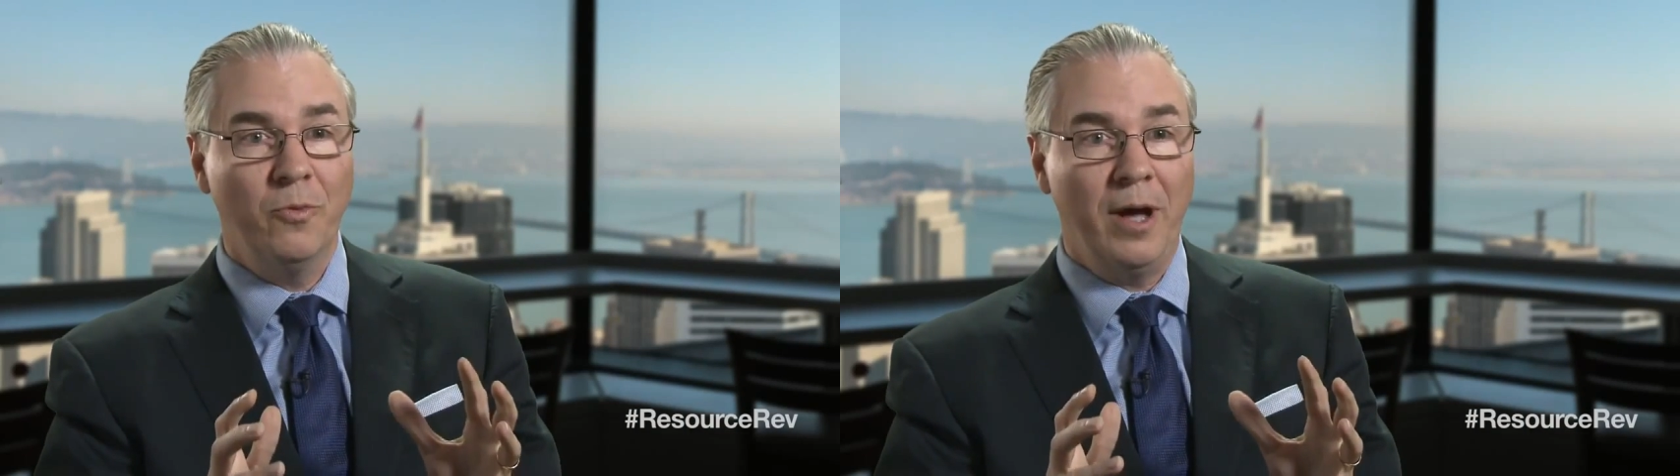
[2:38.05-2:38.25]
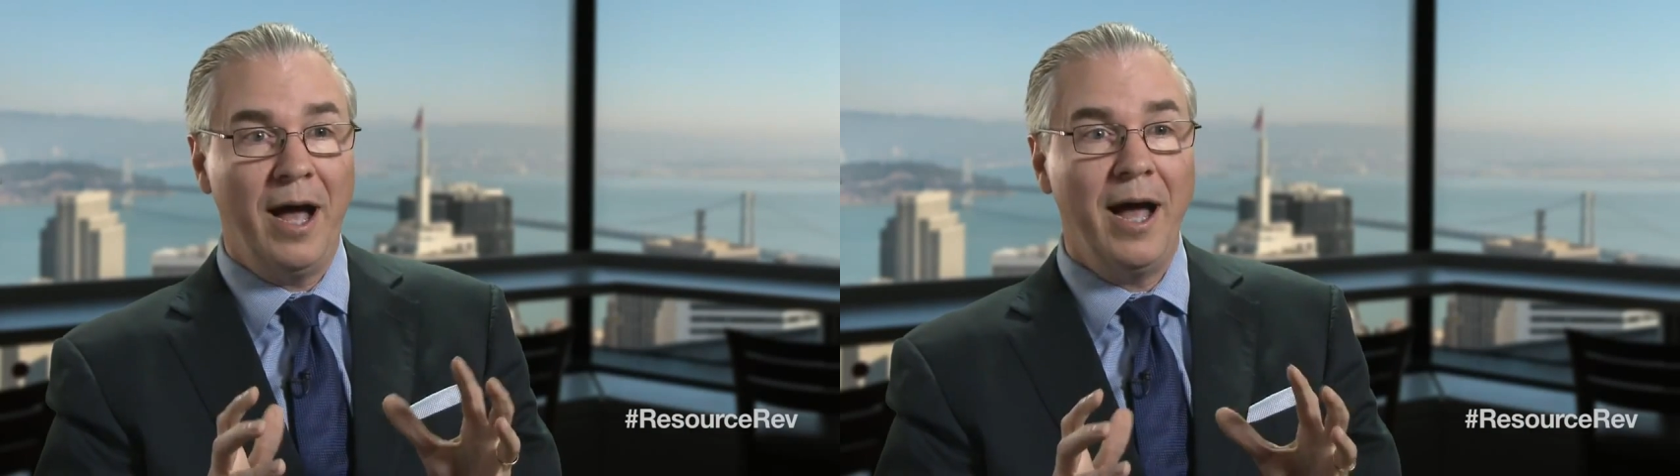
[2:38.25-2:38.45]

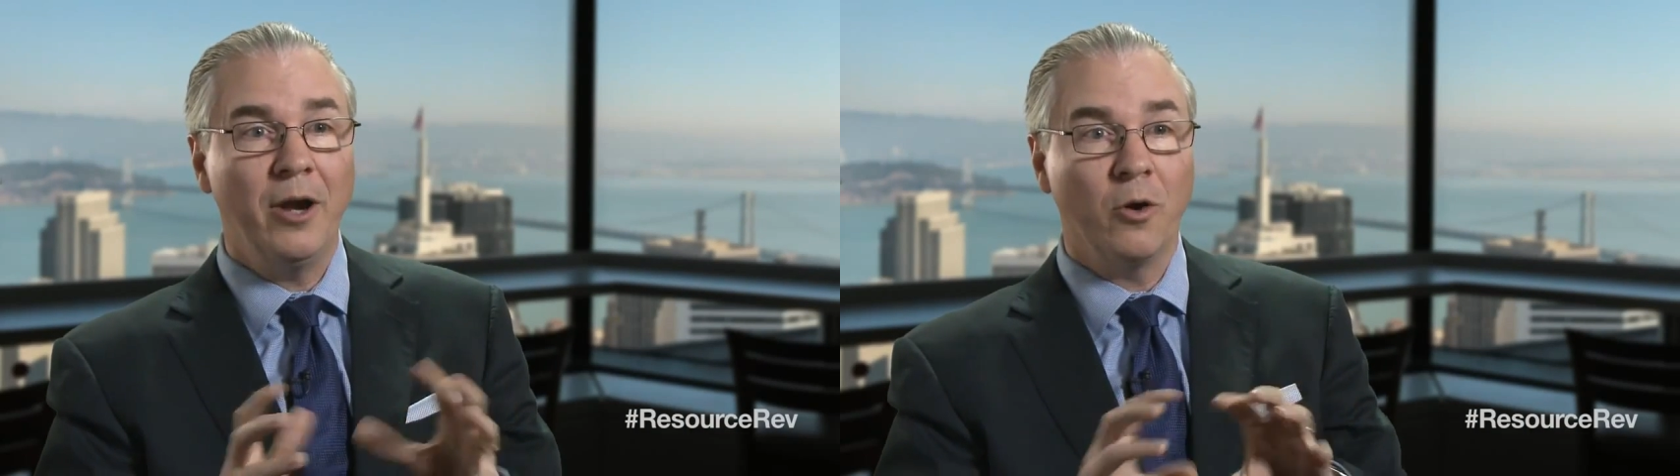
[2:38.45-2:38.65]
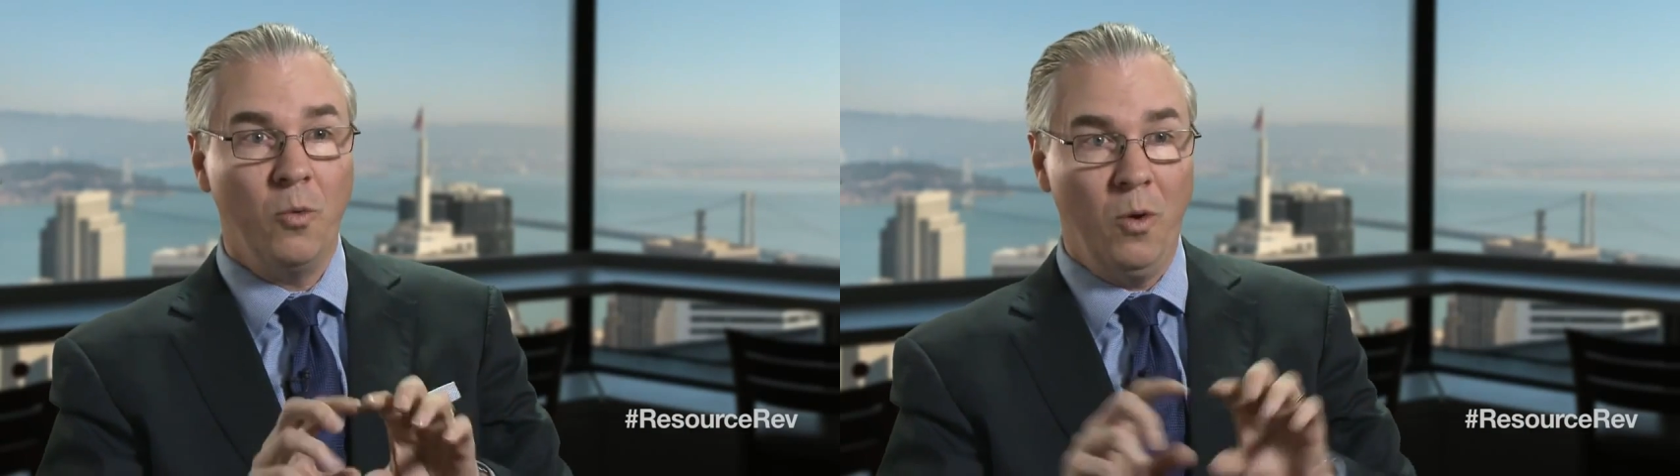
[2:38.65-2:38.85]

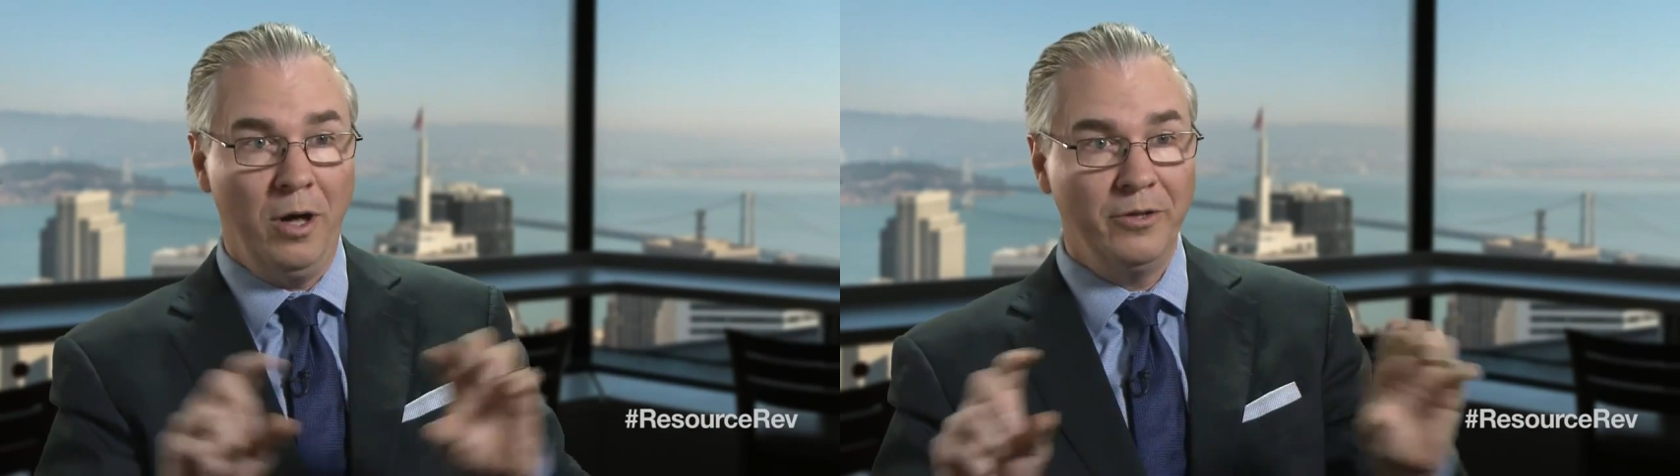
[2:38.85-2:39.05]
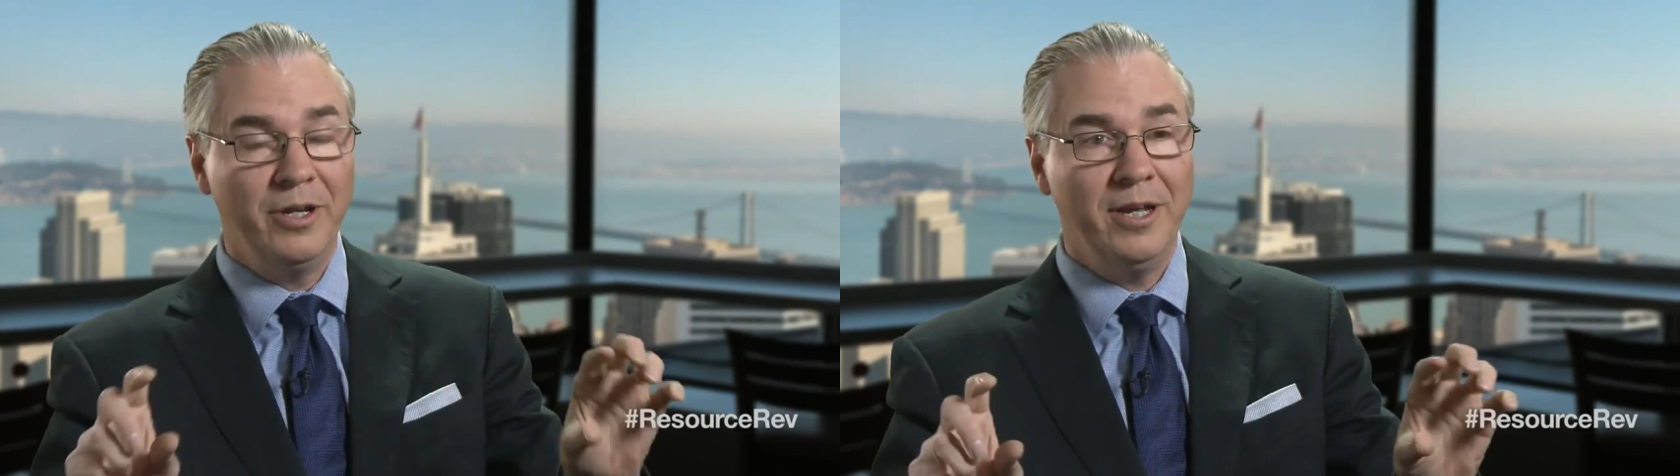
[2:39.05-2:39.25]
higher
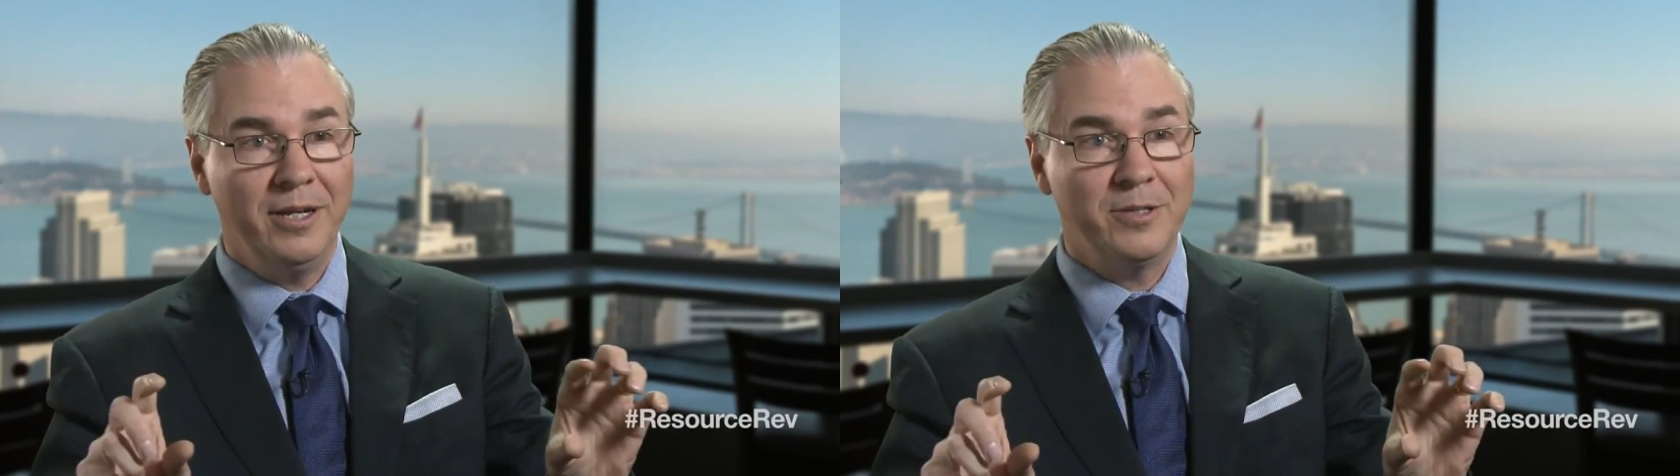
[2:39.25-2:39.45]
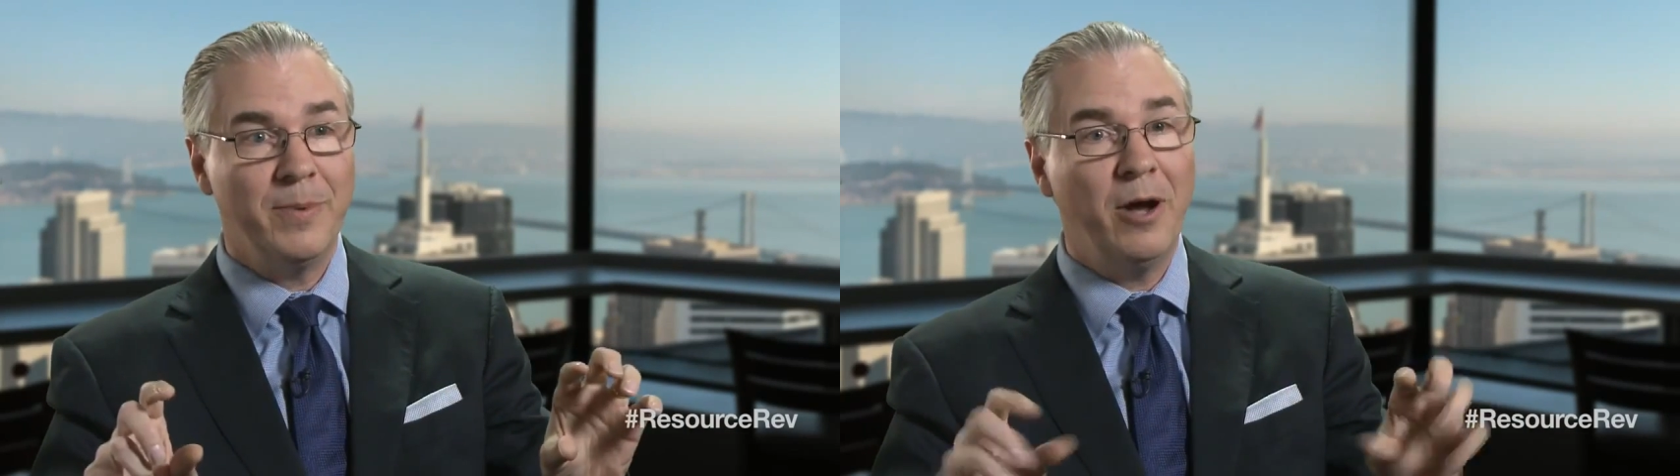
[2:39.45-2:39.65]
quality in
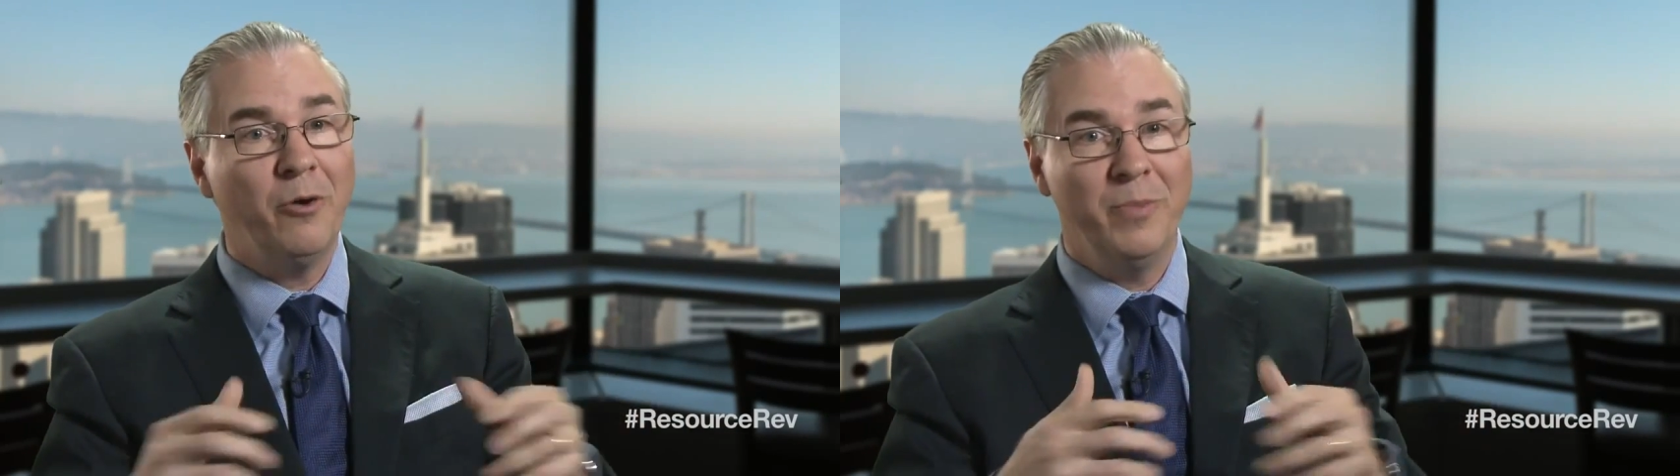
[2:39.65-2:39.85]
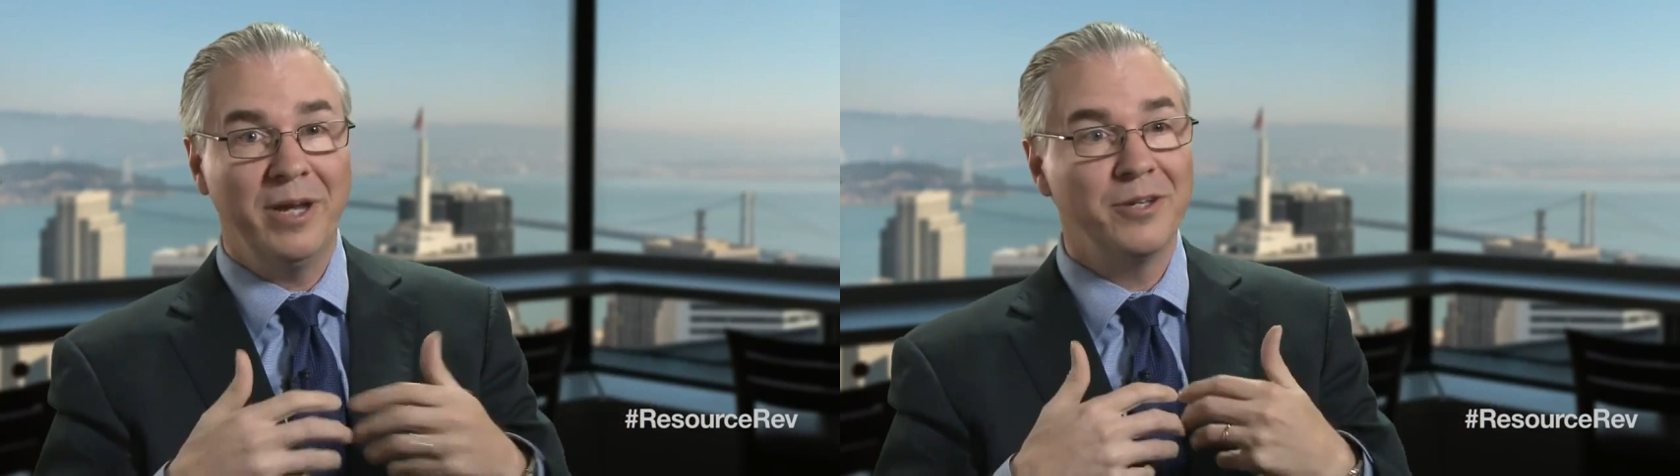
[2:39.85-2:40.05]
its
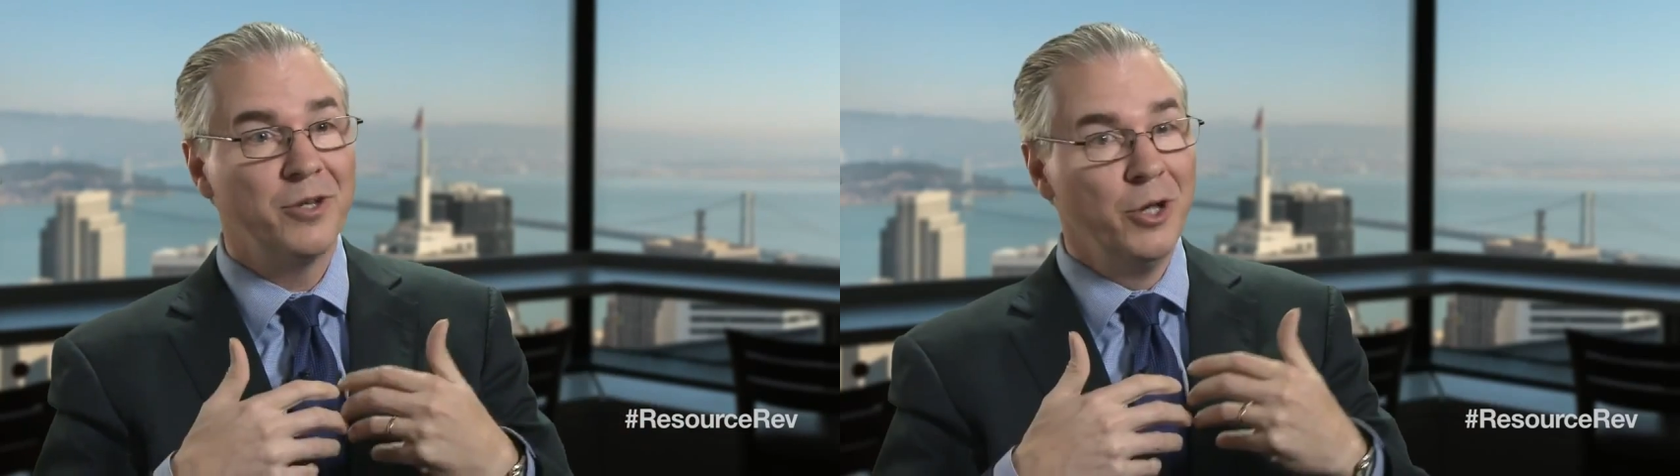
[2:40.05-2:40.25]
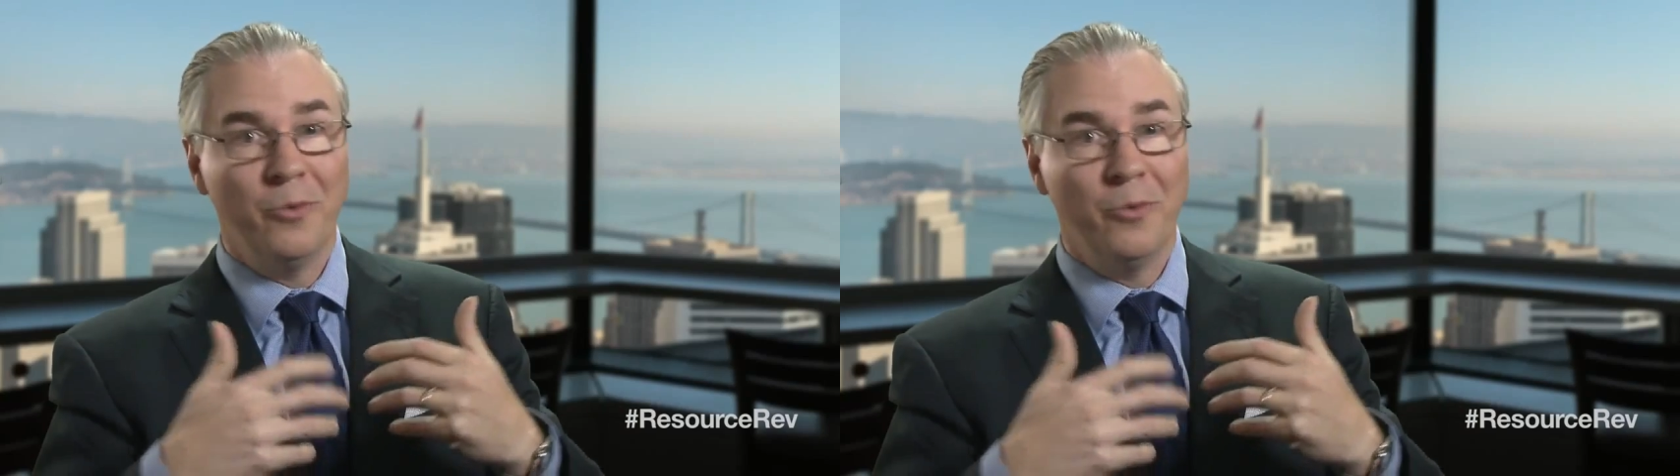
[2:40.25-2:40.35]
power because